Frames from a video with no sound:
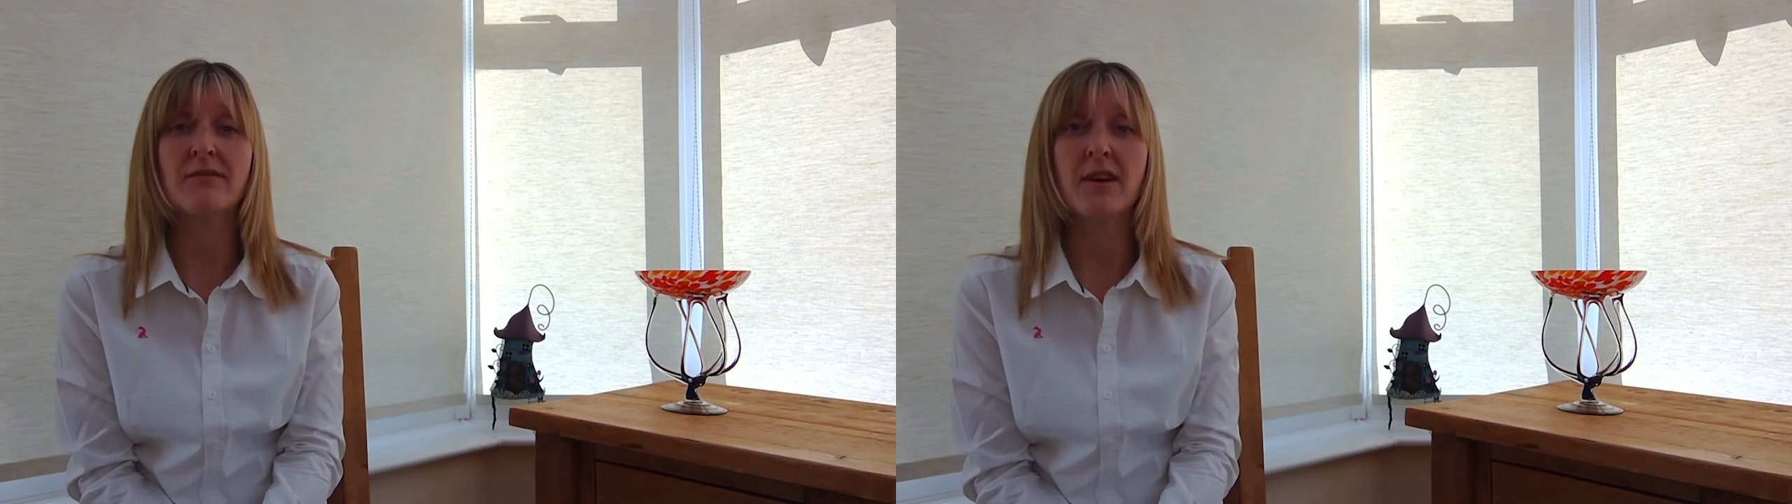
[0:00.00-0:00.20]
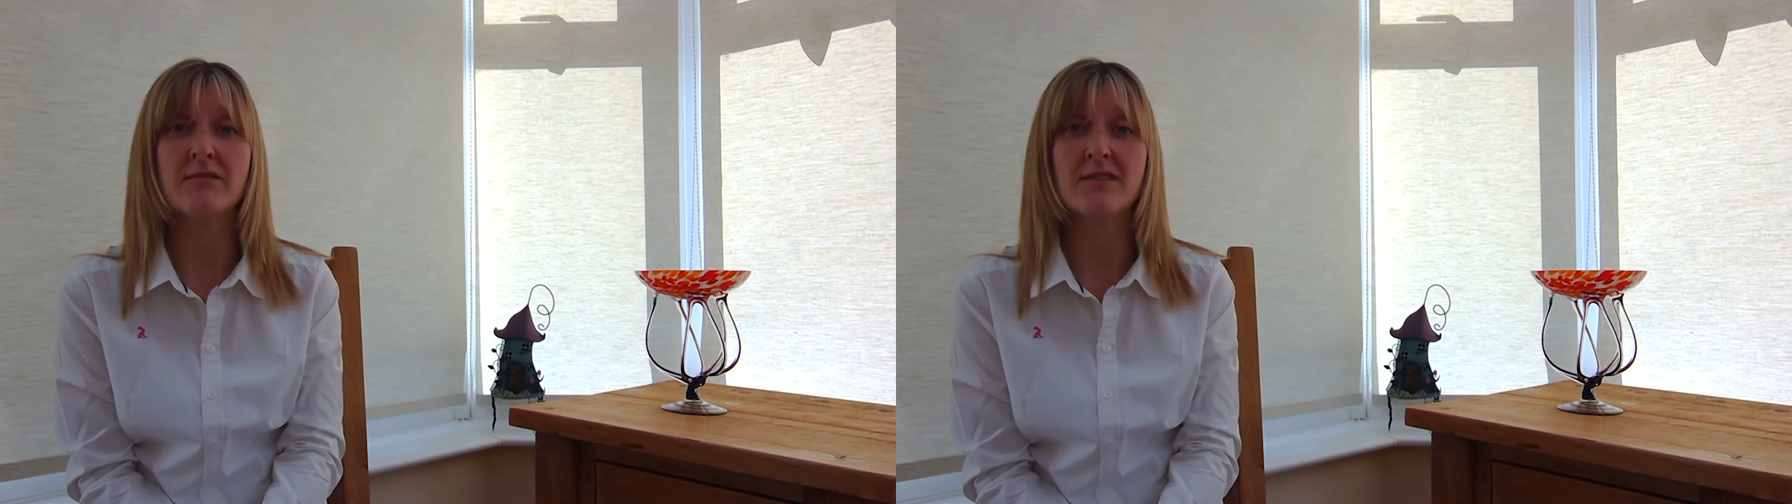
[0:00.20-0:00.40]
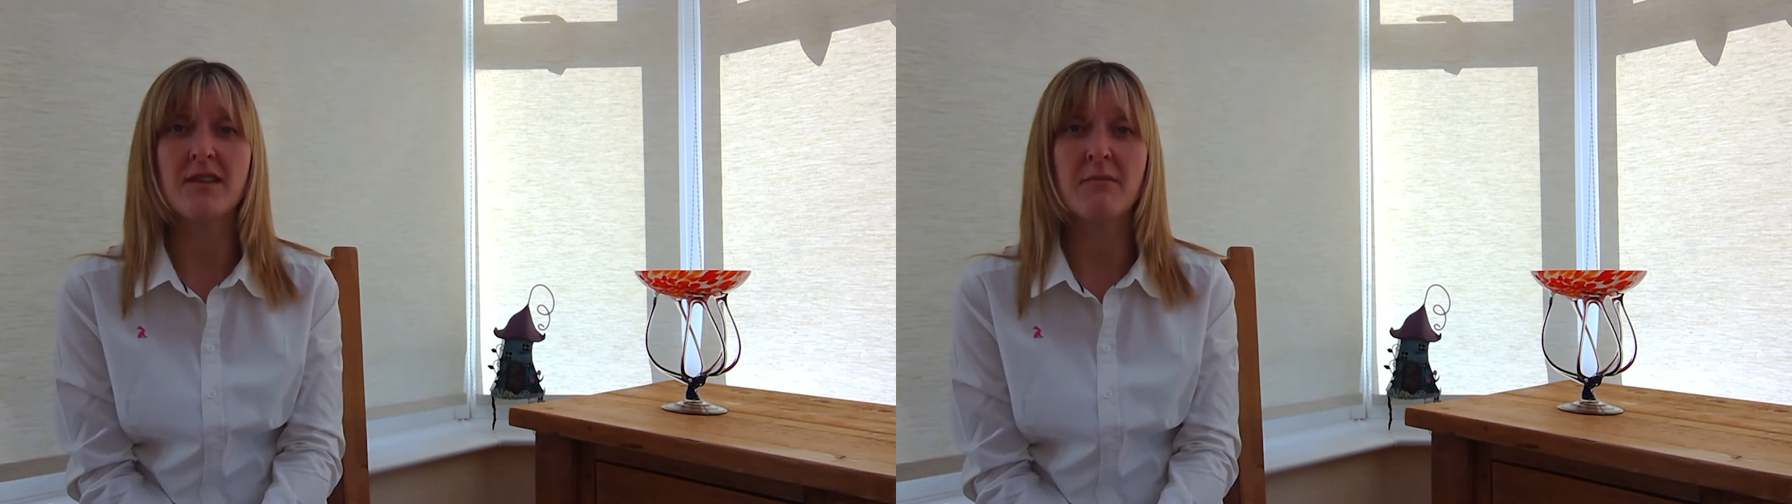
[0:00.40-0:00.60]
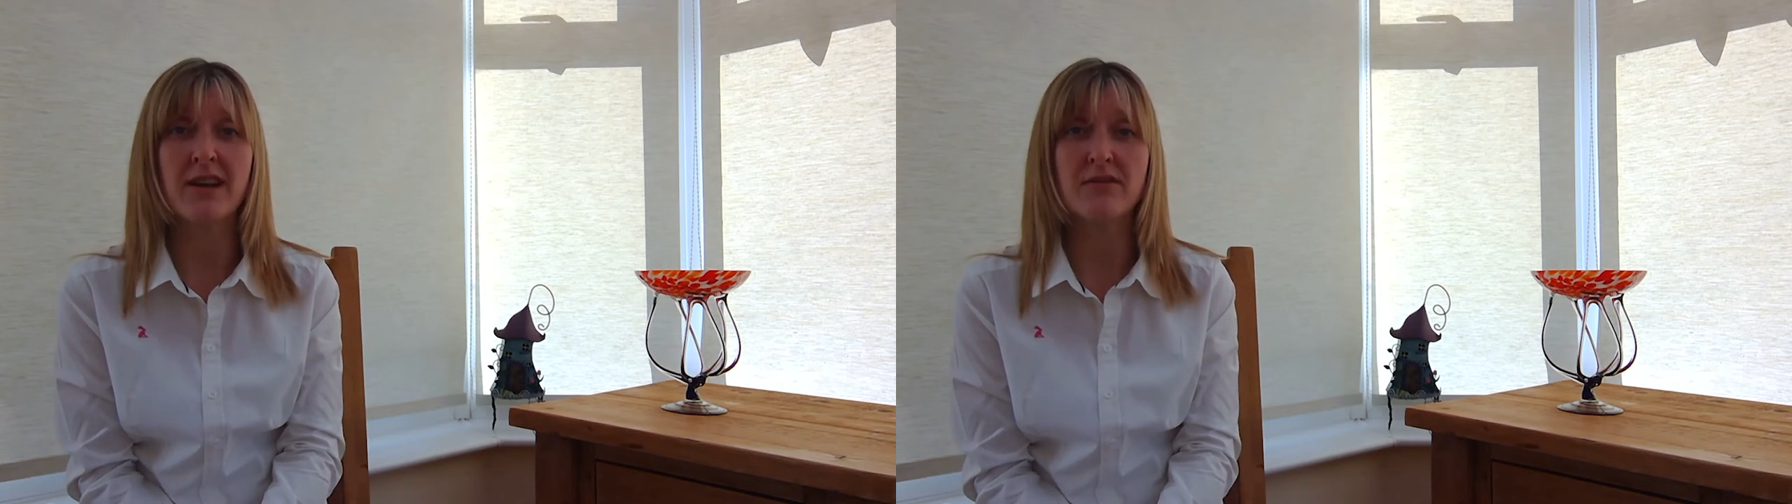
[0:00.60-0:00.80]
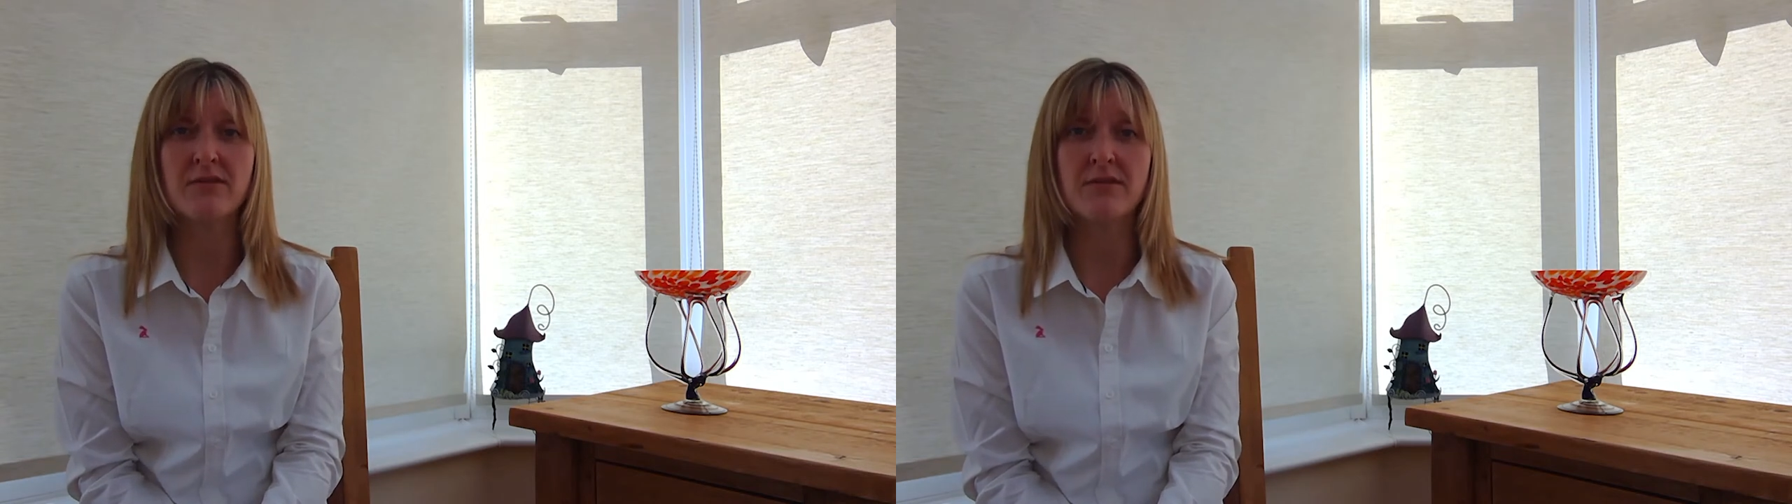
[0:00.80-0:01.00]
phones in the
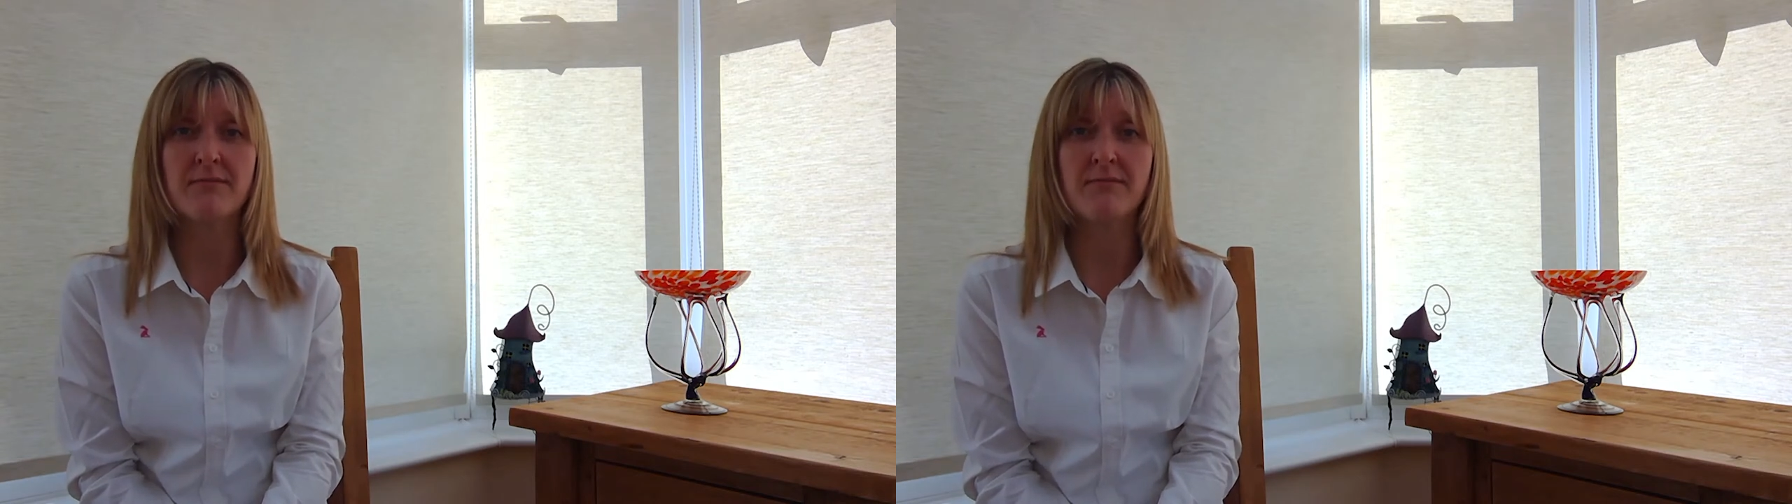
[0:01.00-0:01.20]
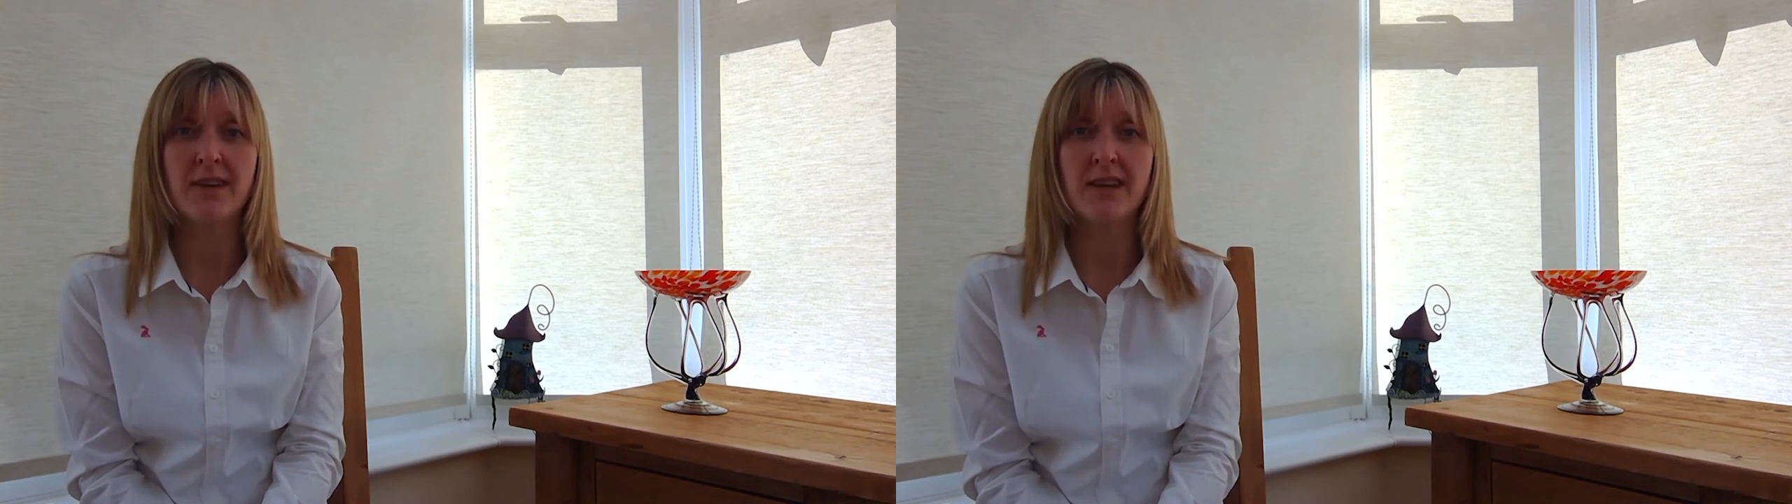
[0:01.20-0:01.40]
bedroom.